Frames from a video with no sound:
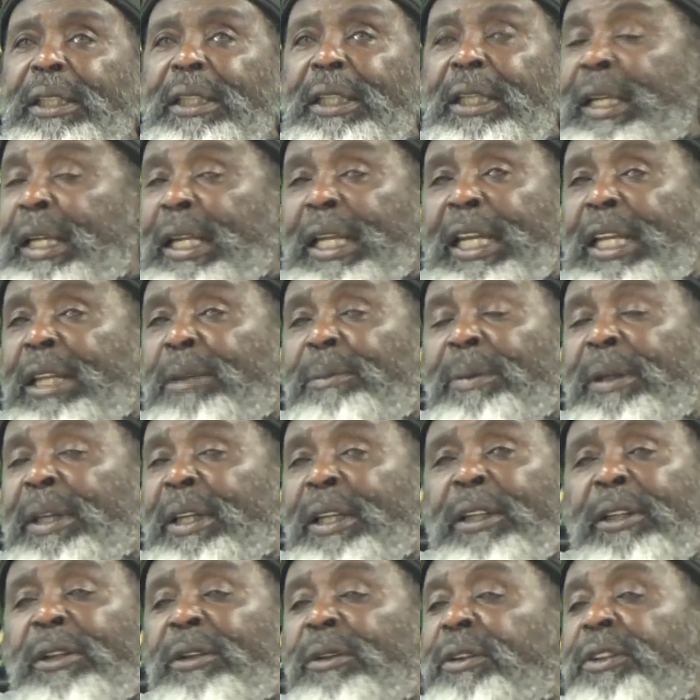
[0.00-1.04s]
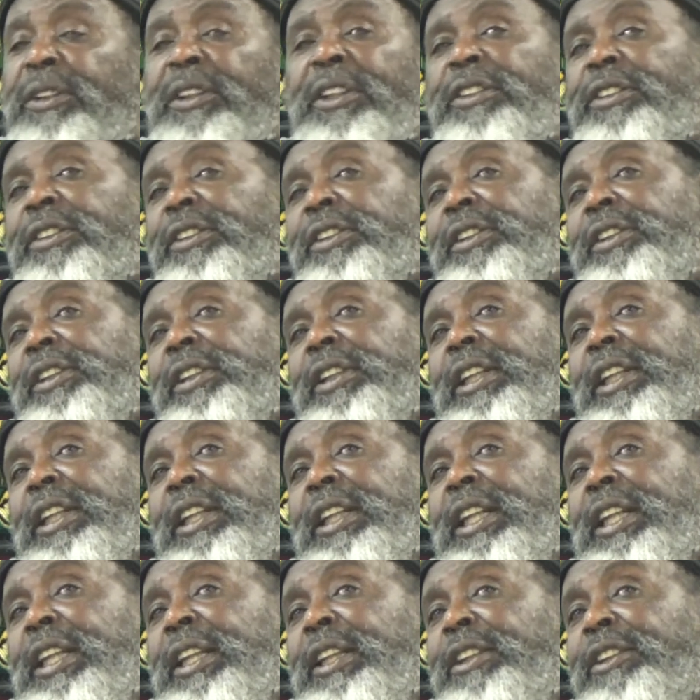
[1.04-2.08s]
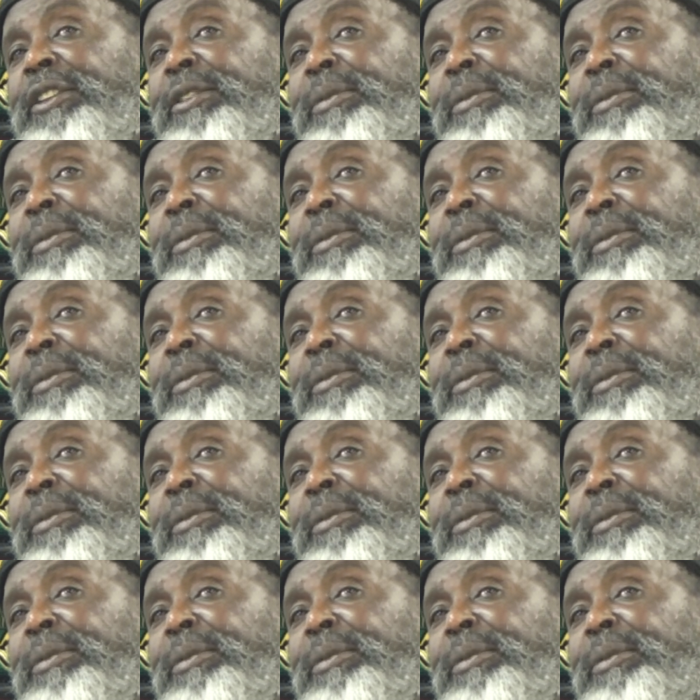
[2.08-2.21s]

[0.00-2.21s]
And I ain't paying no attention to that lady's